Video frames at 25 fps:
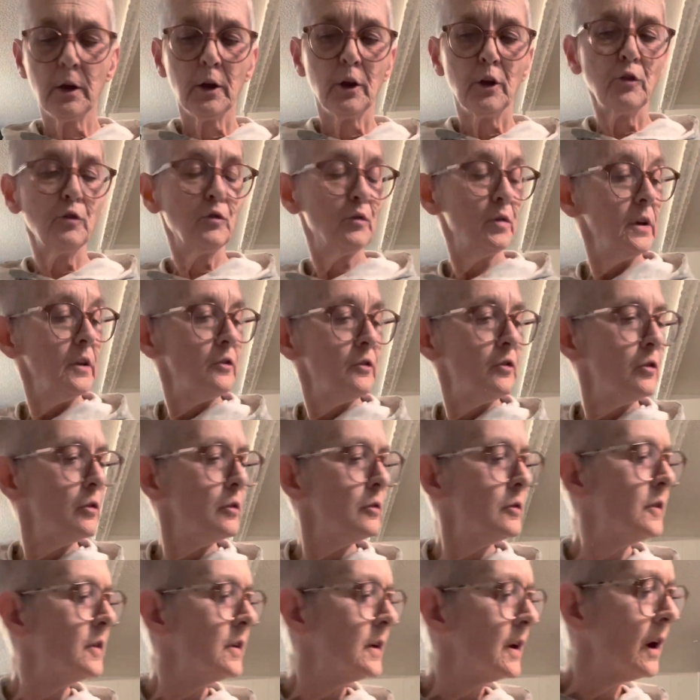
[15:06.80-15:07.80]
Treats
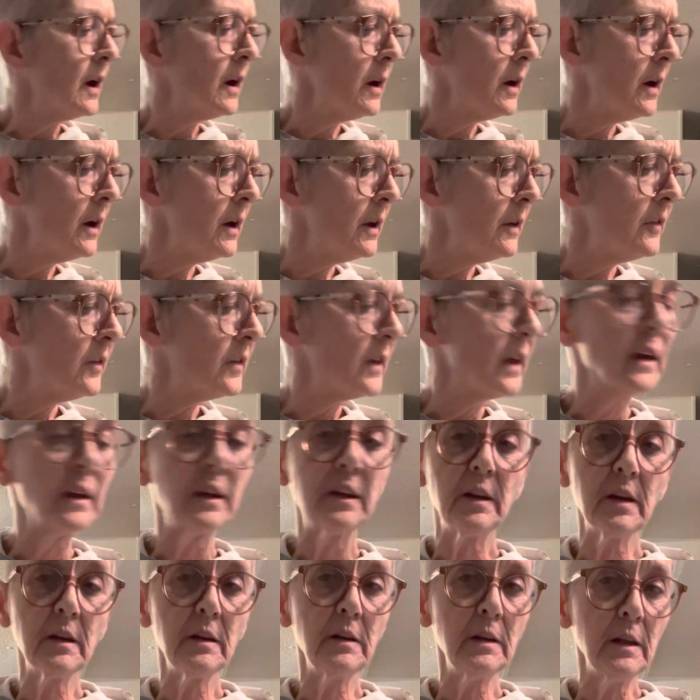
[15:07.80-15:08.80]
UTIs and
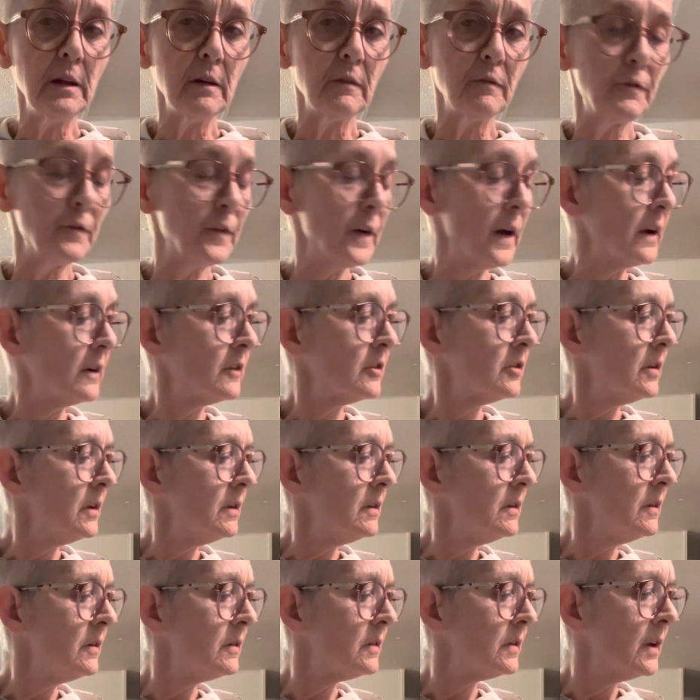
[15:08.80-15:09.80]
kidney
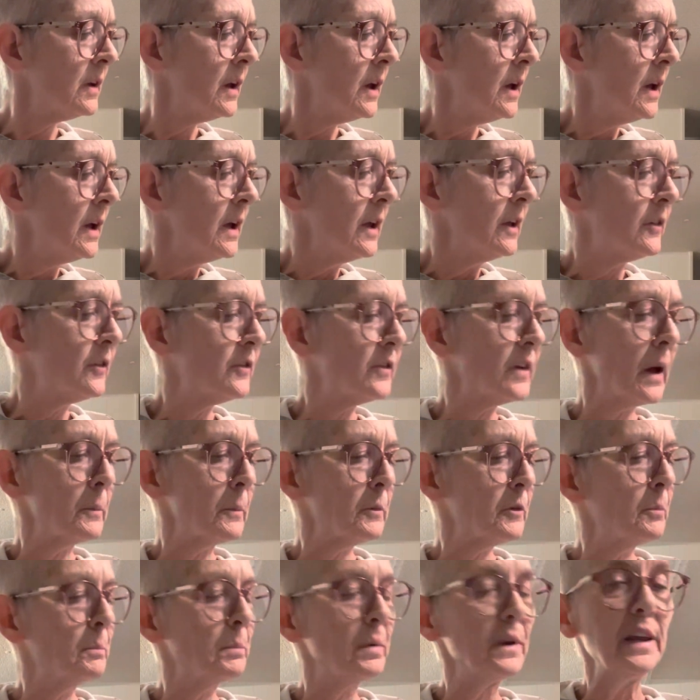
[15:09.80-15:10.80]
infections. It
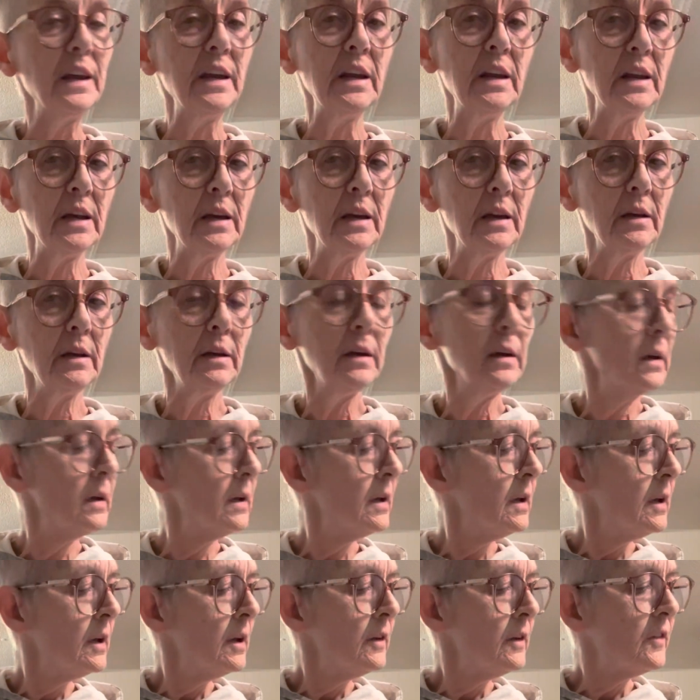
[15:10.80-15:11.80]
stops bleeding,
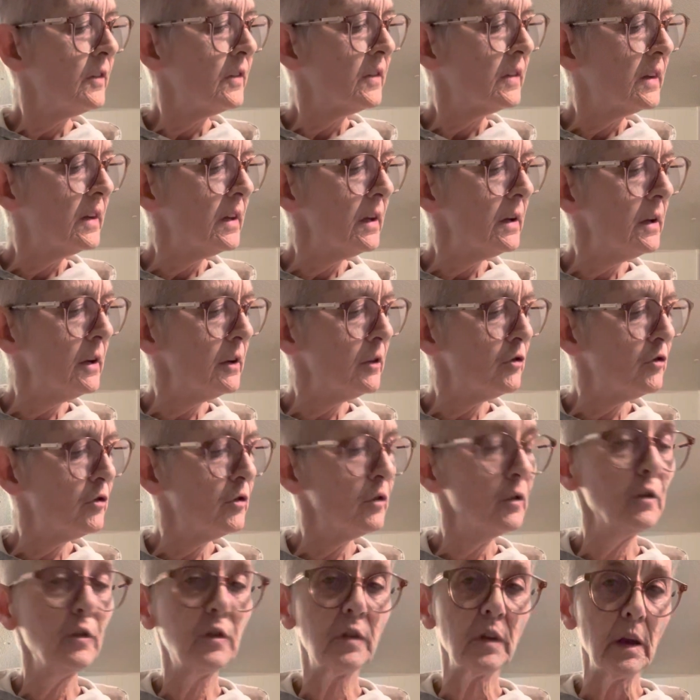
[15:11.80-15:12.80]
skin
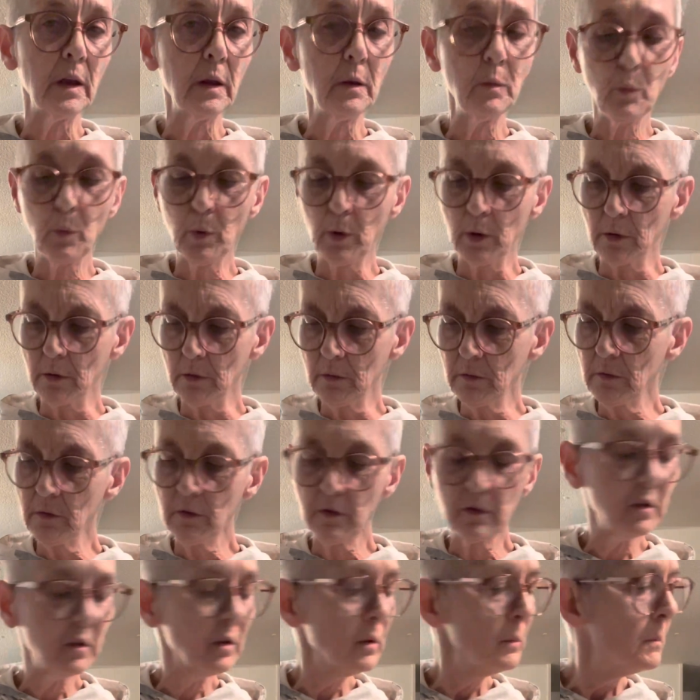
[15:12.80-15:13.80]
issues, and
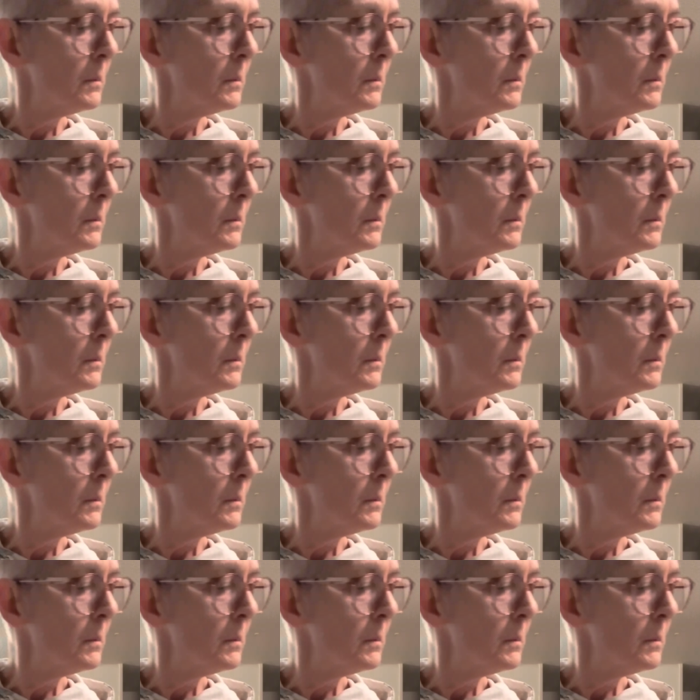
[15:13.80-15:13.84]
wounds.